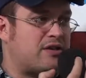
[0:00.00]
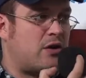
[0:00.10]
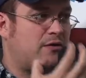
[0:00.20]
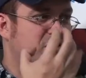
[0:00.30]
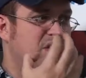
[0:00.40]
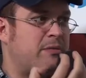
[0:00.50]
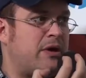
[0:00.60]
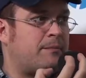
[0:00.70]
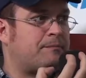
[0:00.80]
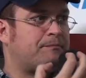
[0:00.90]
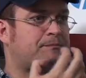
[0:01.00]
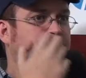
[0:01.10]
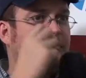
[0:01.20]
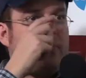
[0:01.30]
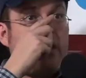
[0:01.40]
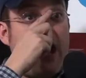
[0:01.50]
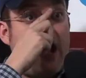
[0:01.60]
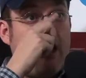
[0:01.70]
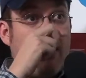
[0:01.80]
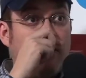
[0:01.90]
of CeBIT,
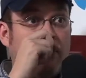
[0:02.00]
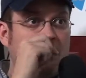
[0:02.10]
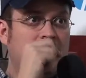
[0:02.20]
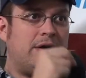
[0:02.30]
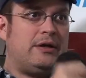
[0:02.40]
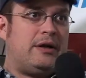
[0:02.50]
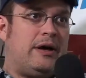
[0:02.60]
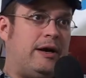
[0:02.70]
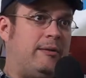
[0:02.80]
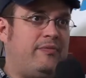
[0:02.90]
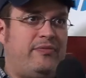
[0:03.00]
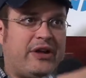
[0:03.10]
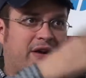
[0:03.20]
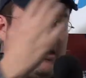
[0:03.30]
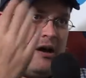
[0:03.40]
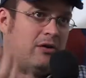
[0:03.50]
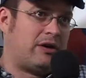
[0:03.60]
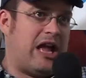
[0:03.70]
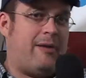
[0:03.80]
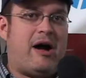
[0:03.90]
how the cloud
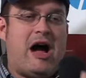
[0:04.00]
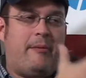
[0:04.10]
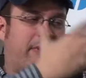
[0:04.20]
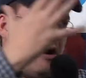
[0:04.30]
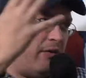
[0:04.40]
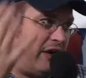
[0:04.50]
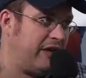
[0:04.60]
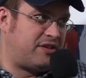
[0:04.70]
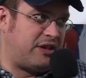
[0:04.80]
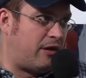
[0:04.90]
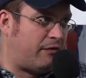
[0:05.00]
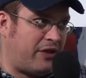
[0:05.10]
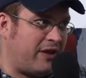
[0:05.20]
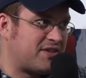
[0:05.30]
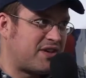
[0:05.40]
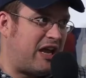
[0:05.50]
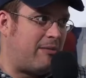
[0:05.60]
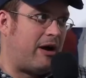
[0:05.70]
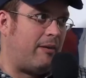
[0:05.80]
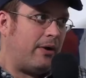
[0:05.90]
came up and how the Internet of Things came
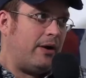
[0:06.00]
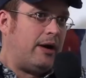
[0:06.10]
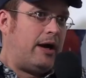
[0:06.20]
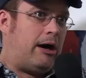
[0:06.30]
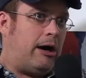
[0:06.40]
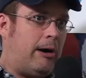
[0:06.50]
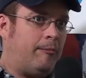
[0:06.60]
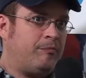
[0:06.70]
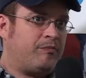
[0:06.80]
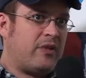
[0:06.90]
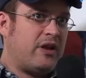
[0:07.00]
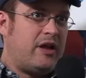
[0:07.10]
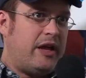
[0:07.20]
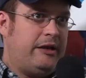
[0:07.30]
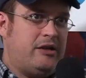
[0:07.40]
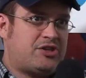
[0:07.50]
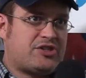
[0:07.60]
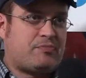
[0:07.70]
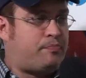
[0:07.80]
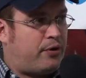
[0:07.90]
up. It is
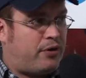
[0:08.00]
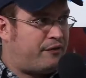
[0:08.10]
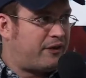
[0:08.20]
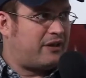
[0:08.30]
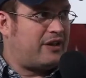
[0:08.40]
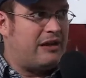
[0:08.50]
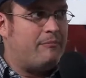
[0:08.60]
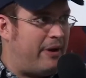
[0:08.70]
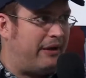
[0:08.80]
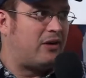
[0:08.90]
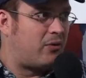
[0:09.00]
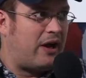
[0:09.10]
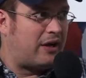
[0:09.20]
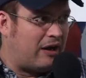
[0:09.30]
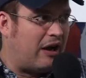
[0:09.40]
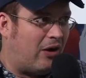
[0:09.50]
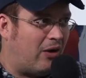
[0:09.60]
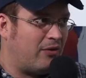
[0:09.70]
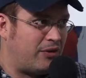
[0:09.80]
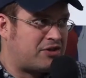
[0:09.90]
just perfectly embedded right
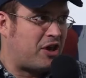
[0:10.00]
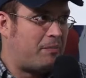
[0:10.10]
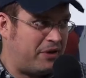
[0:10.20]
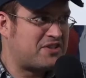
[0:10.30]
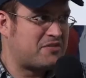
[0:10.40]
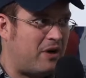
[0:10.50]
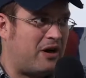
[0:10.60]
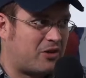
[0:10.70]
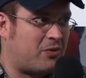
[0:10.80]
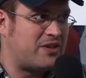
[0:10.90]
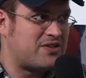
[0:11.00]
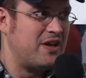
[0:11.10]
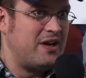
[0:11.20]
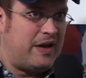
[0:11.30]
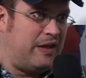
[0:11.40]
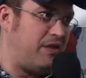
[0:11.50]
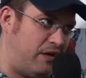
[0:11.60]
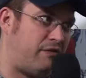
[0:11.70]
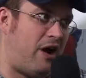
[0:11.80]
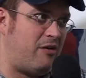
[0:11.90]
now, the topic smart grids, in the
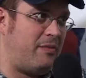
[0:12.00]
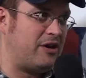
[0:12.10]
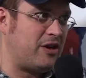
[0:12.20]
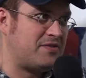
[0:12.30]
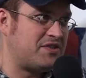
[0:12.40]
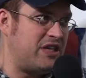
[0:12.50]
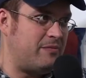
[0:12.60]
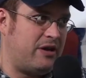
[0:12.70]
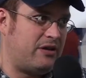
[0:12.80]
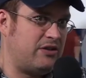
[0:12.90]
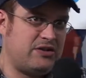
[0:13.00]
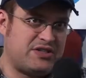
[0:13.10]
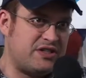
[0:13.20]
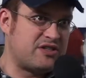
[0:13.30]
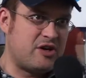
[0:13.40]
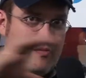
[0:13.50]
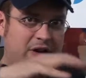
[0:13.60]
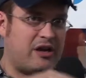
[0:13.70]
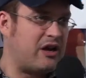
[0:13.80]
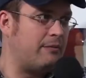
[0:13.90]
environment of CeBIT. And you see so
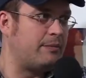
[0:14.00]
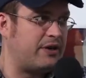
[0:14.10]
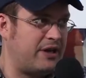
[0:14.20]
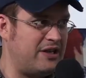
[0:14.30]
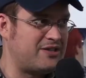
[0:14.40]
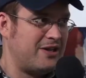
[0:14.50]
many companies,